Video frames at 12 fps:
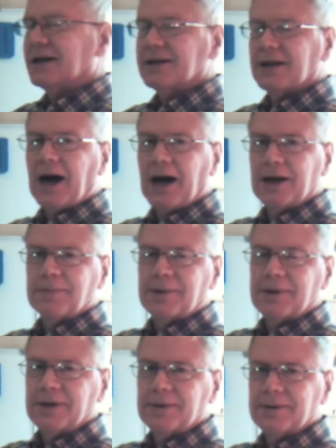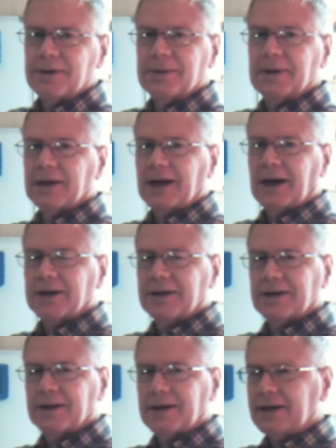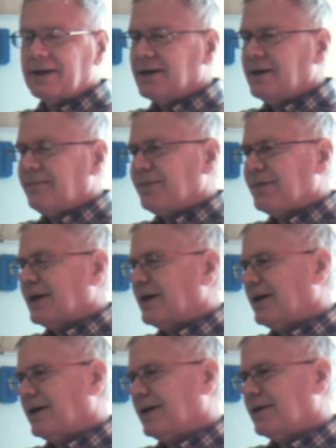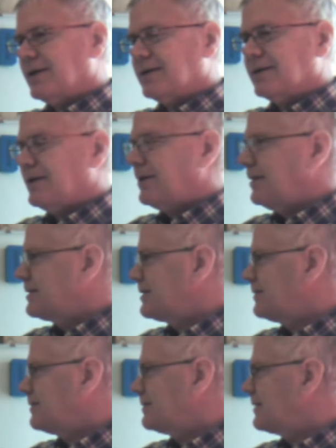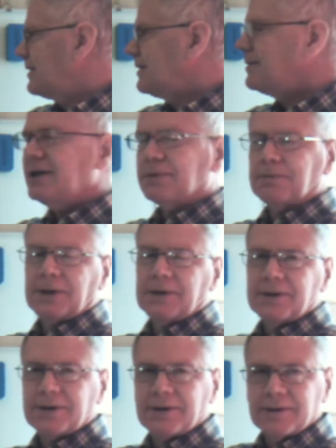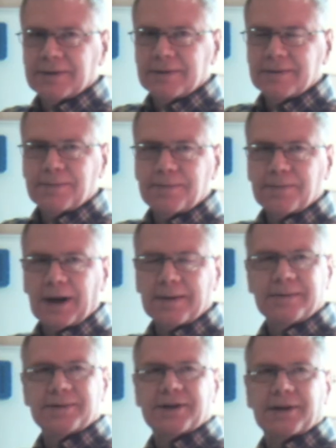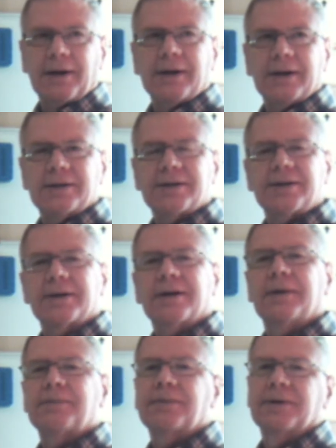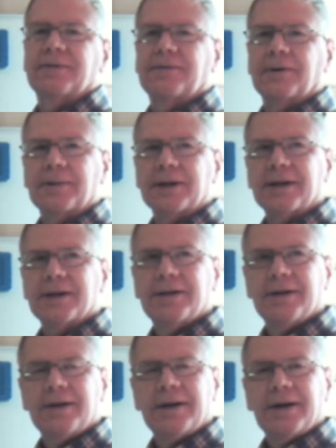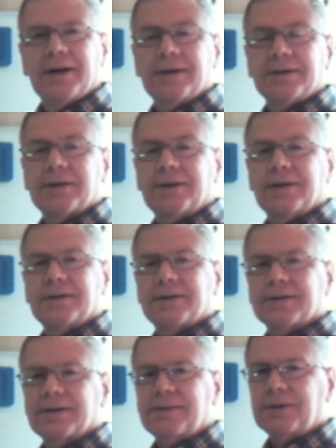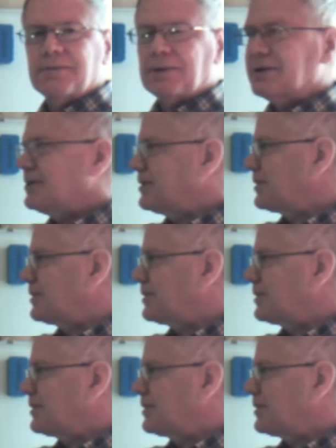at the high point, which we can calculate. And so their only approach to problems at all is to come up with a formula. So someone posts a